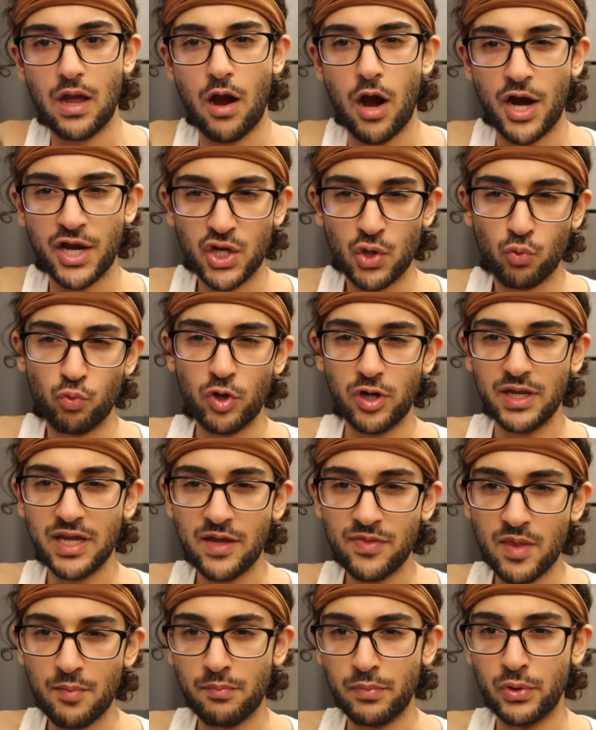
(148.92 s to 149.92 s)
Are you really
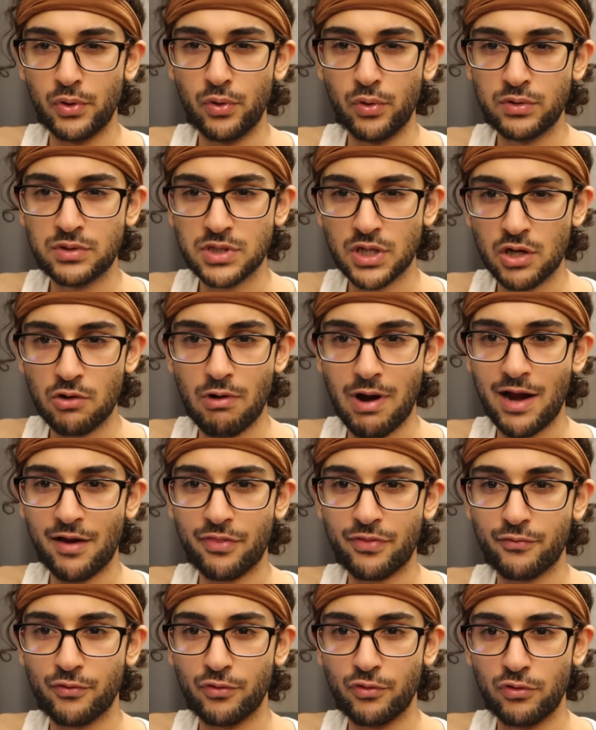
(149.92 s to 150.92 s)
in the mood to
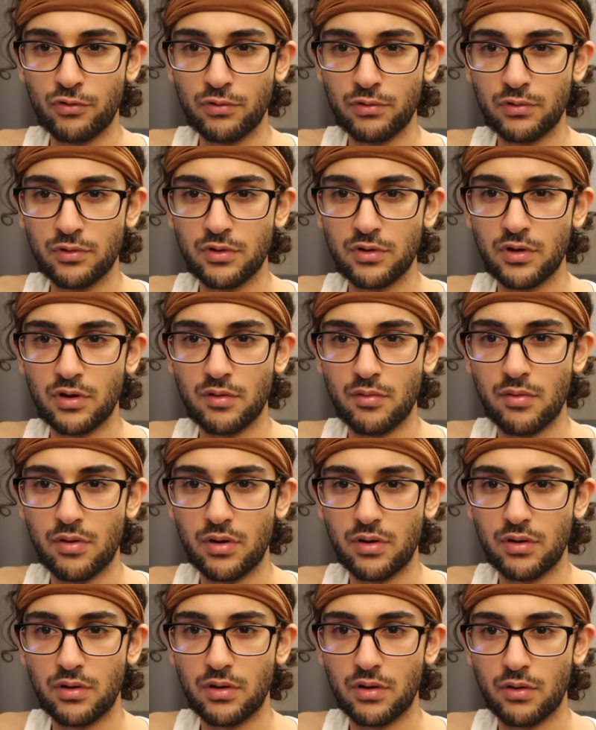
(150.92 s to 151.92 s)
grind through
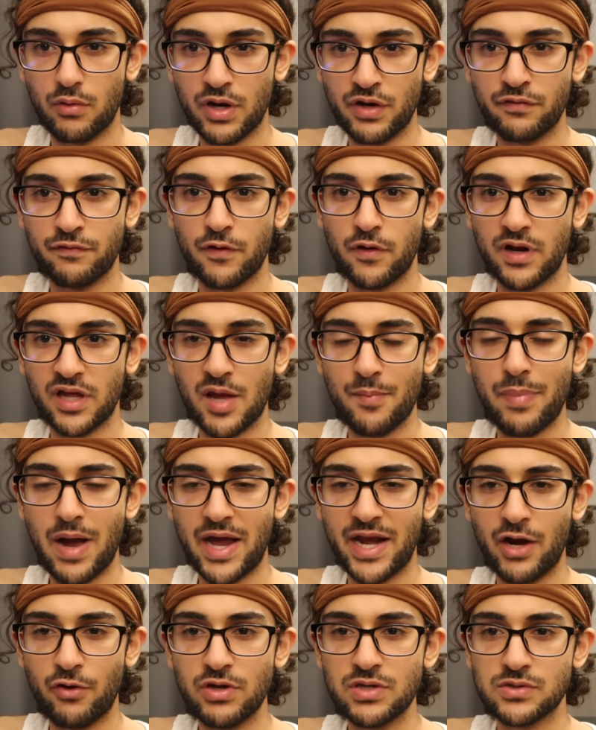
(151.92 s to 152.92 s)
inverting a
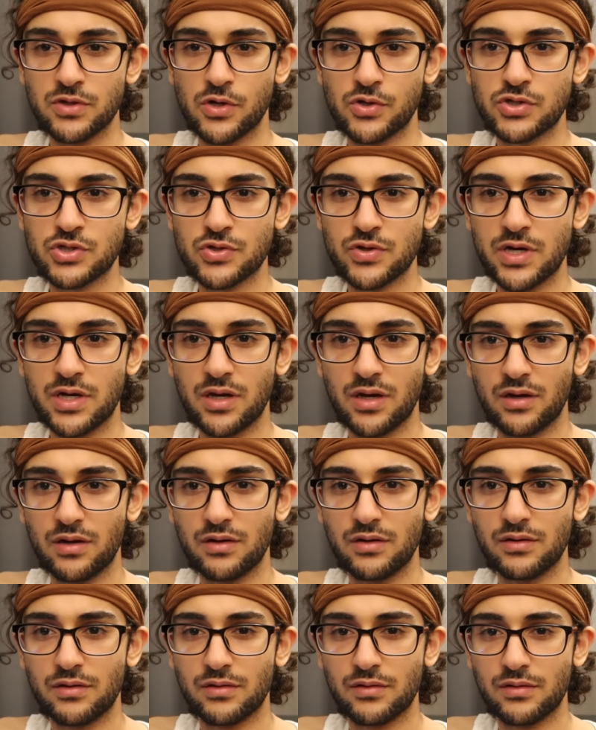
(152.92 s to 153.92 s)
binary search tree?
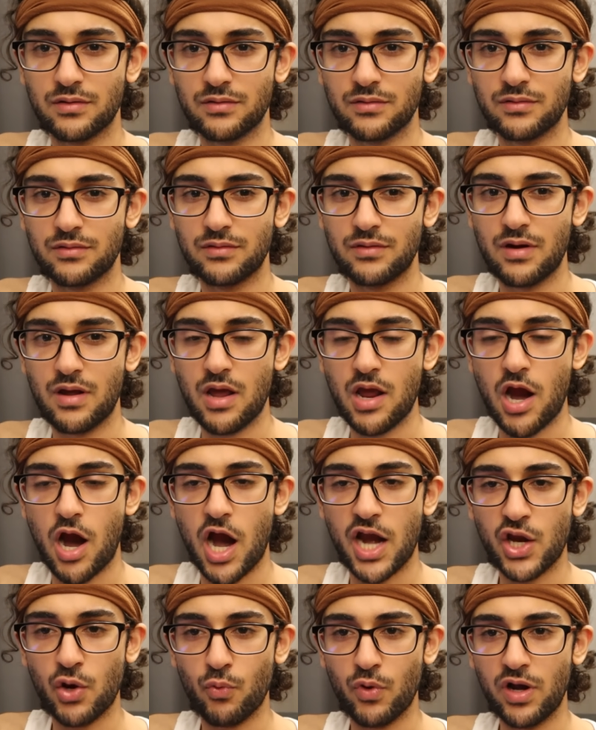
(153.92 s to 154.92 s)

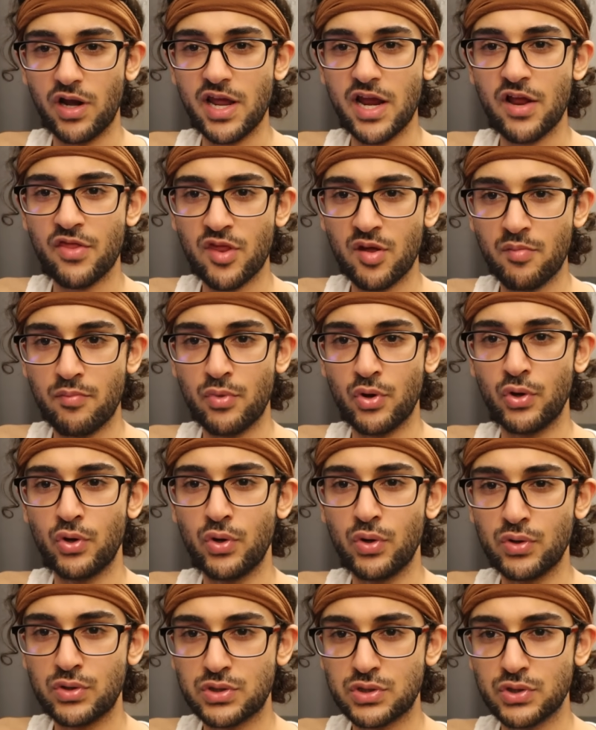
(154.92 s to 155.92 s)
Are you really in the
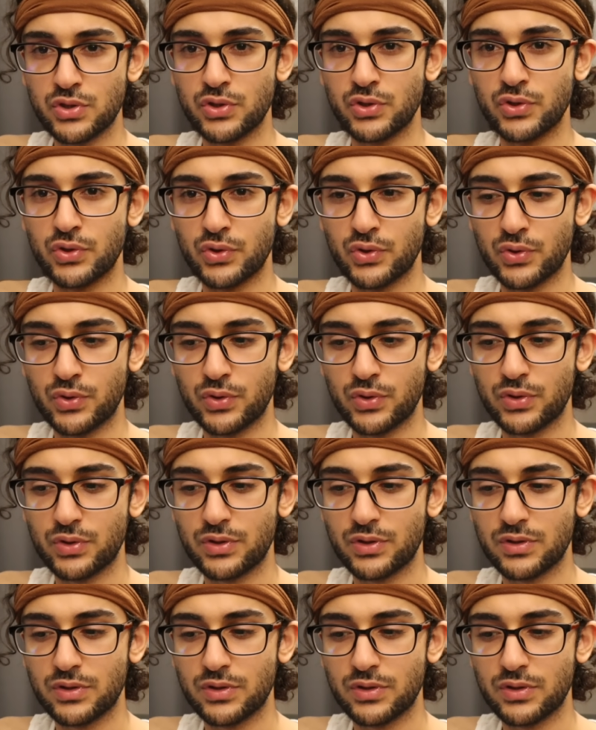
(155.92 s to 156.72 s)
mood to